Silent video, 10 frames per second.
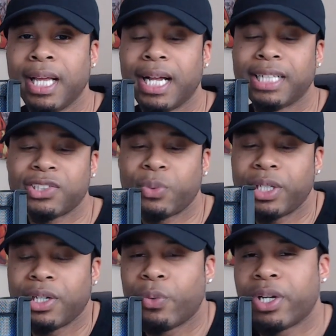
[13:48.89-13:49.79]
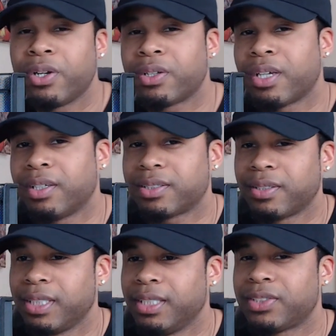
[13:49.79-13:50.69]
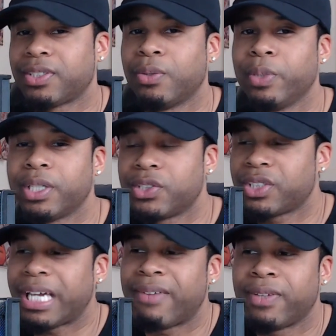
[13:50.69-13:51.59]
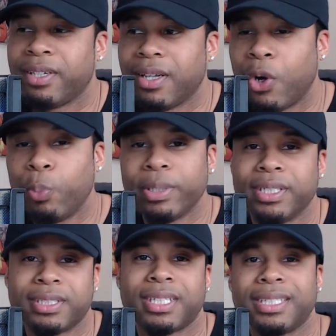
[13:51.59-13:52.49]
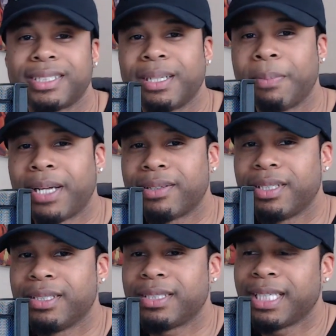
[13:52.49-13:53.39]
I just want to know, what are your thoughts on this? So we could just have an open discussion about this.